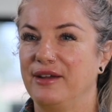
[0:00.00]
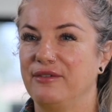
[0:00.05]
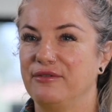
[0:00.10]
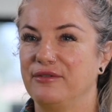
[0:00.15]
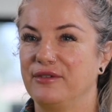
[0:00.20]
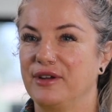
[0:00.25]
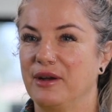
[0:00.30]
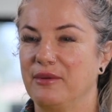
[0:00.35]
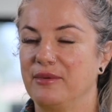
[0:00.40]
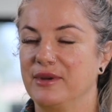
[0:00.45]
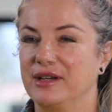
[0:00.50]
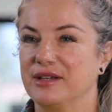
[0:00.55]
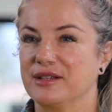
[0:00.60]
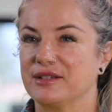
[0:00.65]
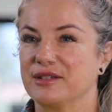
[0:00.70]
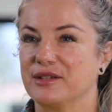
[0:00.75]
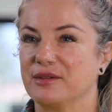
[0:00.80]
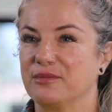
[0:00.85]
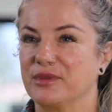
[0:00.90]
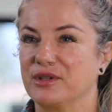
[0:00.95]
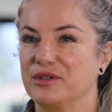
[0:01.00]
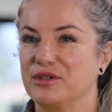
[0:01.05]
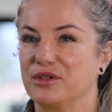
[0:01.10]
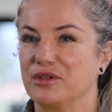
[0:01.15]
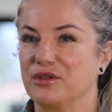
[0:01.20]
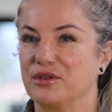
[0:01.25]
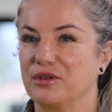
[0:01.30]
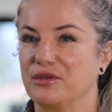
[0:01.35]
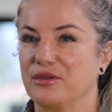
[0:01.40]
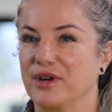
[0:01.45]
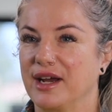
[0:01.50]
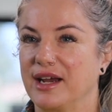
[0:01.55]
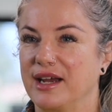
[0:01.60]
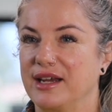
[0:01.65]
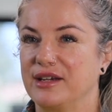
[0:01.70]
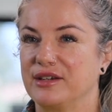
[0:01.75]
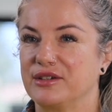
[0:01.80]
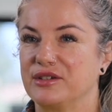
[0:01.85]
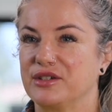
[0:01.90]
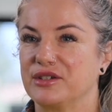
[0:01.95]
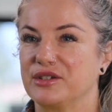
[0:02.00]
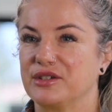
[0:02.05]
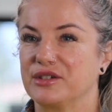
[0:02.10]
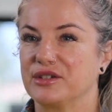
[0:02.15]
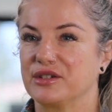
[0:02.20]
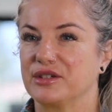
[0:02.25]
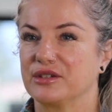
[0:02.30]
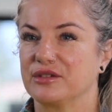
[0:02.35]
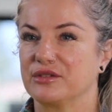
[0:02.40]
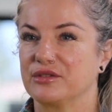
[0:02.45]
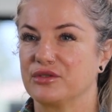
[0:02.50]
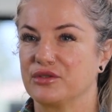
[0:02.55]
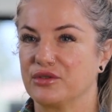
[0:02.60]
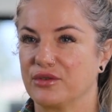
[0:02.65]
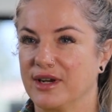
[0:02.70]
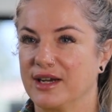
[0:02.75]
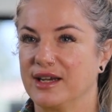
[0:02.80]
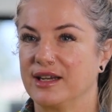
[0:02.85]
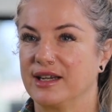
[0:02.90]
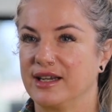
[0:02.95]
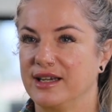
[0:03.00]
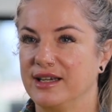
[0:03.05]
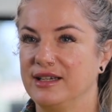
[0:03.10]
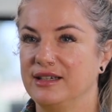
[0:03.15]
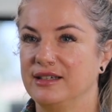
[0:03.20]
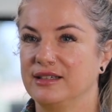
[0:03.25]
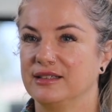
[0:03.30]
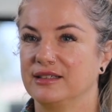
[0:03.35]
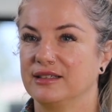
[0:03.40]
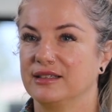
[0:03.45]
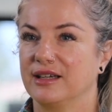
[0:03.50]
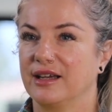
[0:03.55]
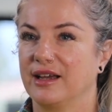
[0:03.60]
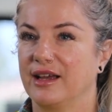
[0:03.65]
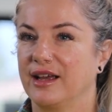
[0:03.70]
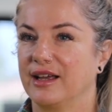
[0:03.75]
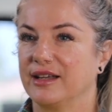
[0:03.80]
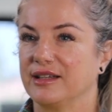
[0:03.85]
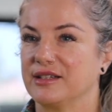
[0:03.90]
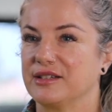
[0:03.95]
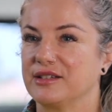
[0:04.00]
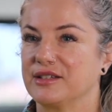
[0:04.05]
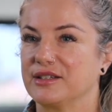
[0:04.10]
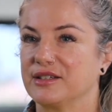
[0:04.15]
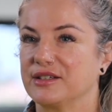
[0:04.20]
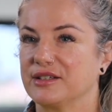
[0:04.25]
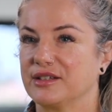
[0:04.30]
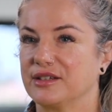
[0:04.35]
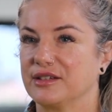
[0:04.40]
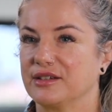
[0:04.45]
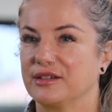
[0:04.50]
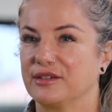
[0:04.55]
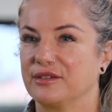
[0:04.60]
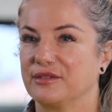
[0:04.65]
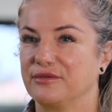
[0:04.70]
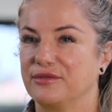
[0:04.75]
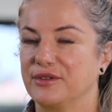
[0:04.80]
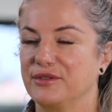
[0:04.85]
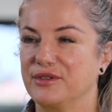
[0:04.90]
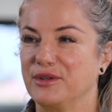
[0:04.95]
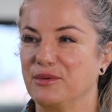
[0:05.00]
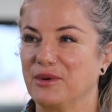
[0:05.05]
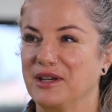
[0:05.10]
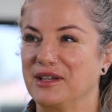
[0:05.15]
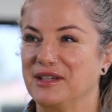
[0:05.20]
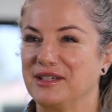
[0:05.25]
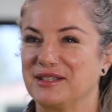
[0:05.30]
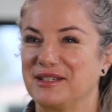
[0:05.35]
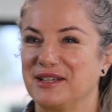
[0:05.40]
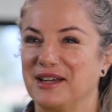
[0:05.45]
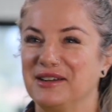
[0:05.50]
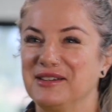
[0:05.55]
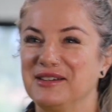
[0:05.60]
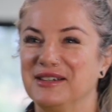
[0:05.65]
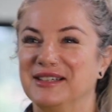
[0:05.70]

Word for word: I've come in as a mature aged trainee at 51 years young.